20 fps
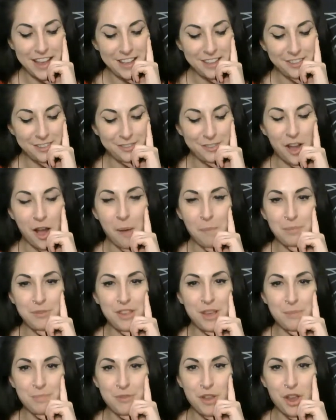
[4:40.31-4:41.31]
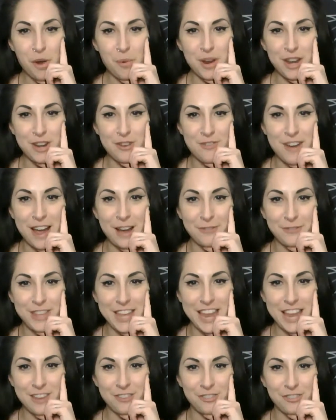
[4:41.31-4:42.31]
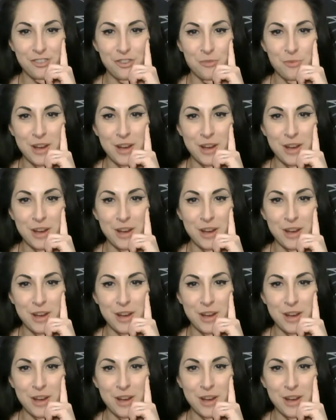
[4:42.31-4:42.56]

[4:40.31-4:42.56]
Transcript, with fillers: Stop tiptoeing around the issue,